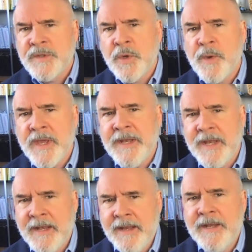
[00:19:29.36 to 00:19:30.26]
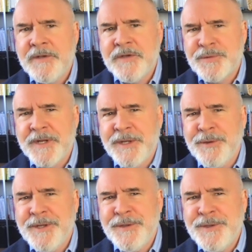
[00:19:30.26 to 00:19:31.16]
So it, it is interesting. You,
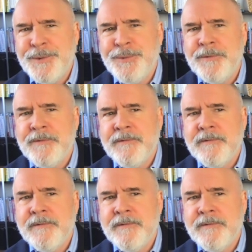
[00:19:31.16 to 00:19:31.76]
you,